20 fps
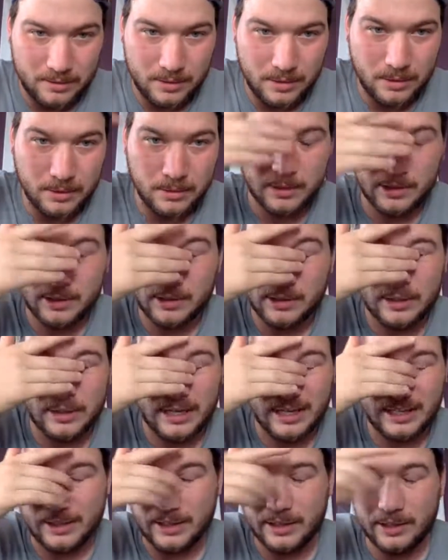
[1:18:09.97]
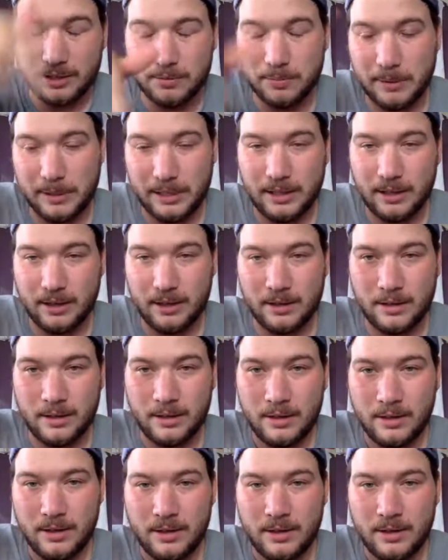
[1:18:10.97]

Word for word: or not this weekend.